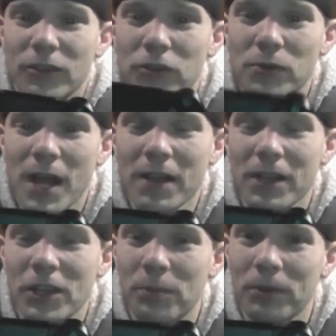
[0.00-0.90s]
Do not
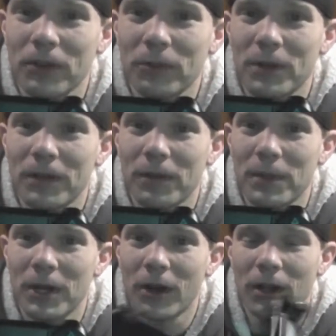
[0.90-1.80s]
like the placement of
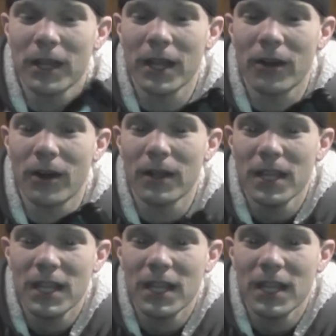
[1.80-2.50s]
them at all.